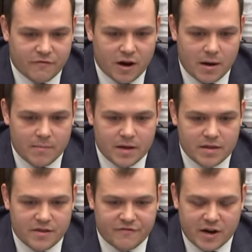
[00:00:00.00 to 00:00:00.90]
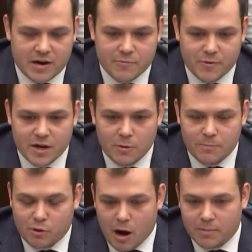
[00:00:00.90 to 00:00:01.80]
from the very
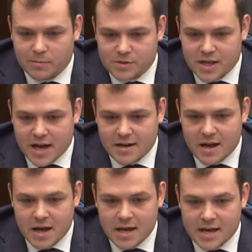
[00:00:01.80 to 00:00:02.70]
real problems that